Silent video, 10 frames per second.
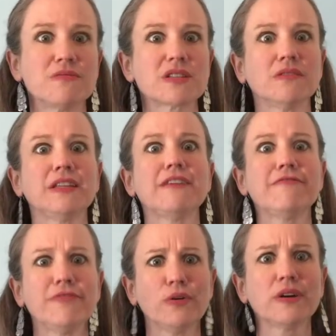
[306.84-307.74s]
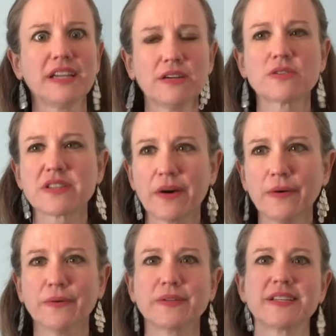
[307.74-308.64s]
was only 4 years
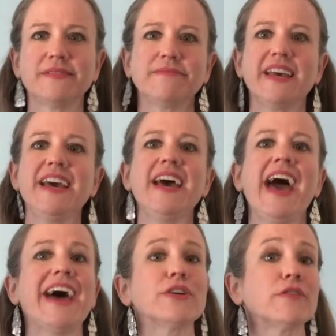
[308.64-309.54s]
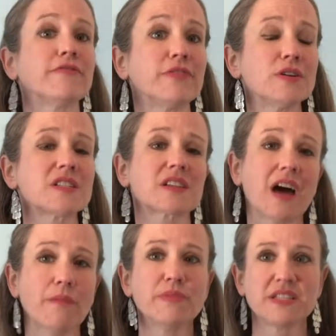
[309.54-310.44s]
old, and her first
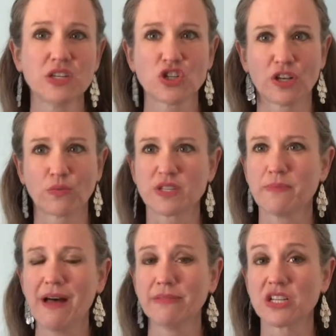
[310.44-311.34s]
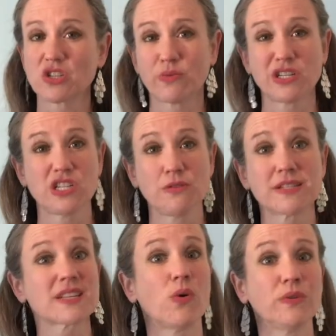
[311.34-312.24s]
composition was published when she
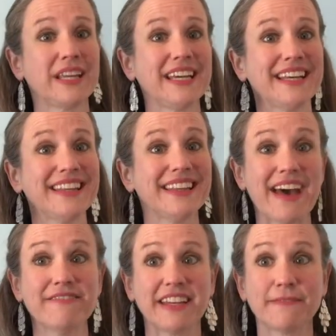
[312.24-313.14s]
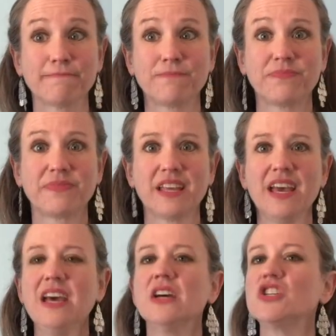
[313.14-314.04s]
was only 11.
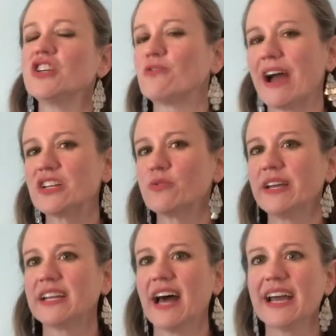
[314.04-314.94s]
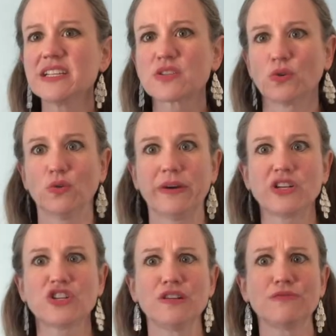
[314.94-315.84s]
She graduated high school when
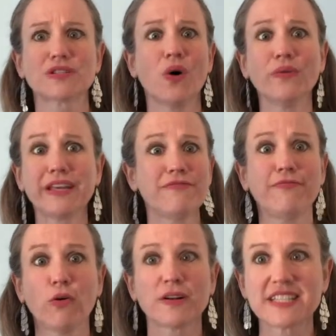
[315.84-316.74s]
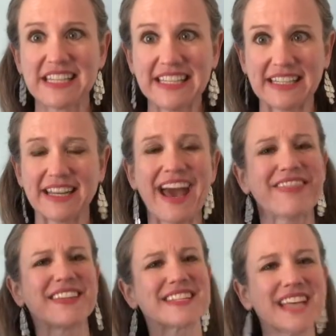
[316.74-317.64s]
she was only 14, at
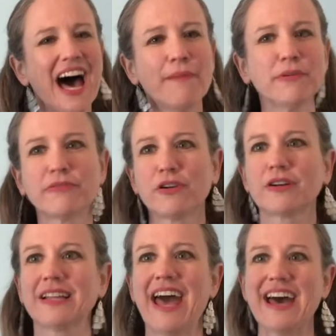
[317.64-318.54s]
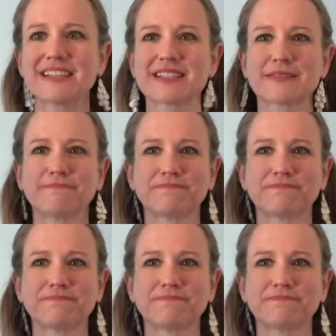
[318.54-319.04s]
the top of her class.